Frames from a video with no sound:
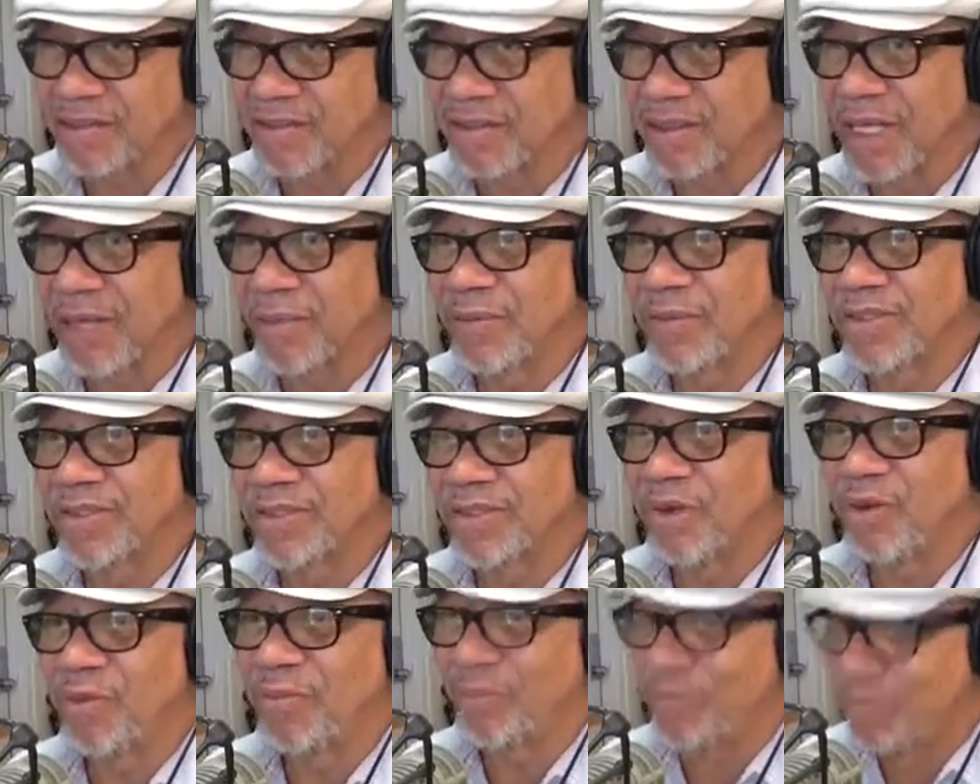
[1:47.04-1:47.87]
there were
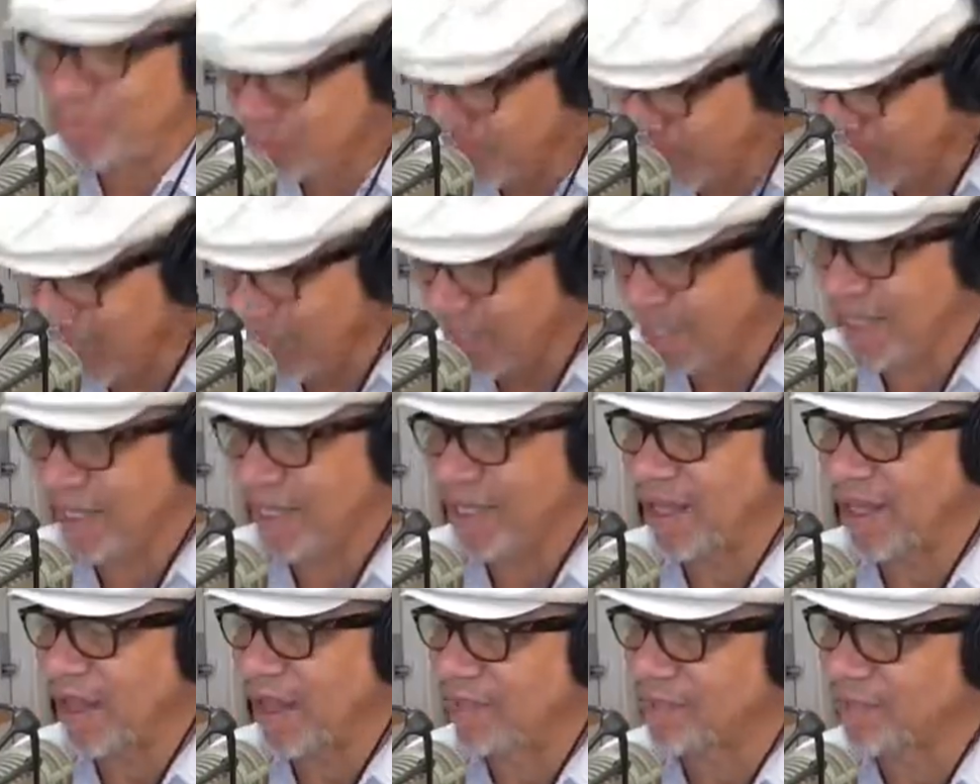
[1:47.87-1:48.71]
so many
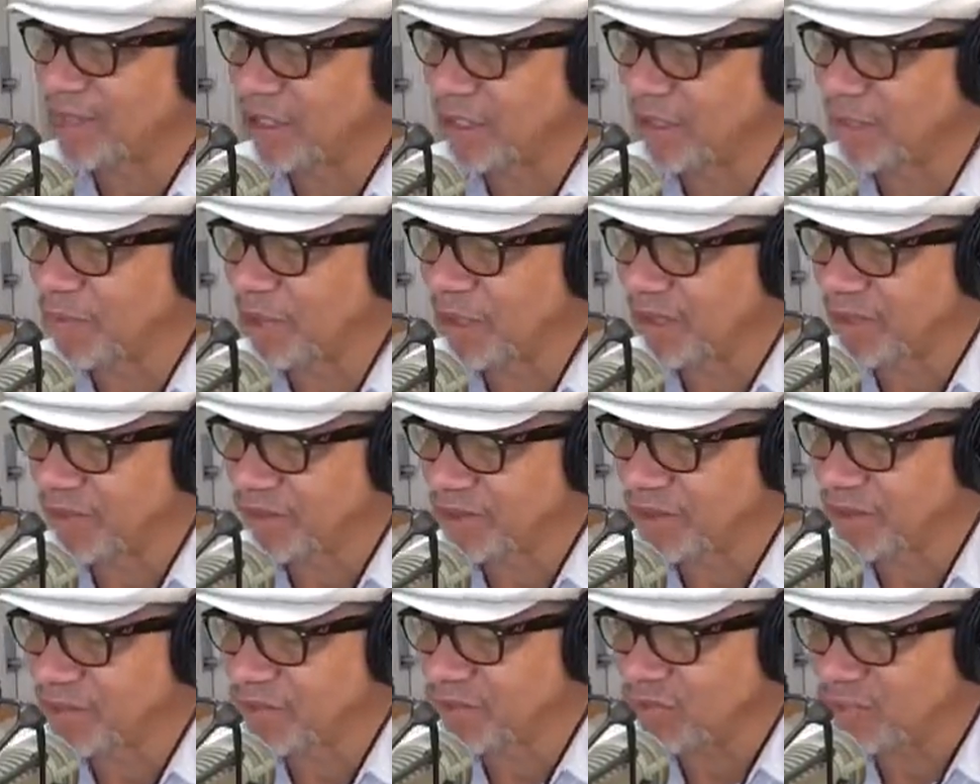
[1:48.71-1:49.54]
African
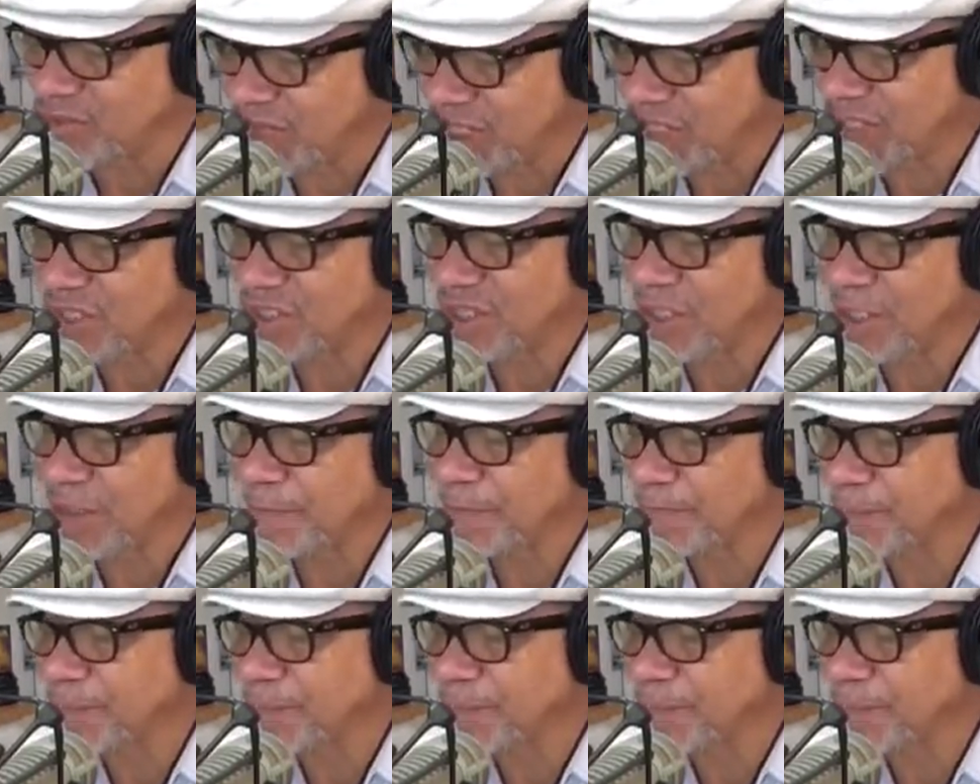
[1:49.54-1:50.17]
Americans rushing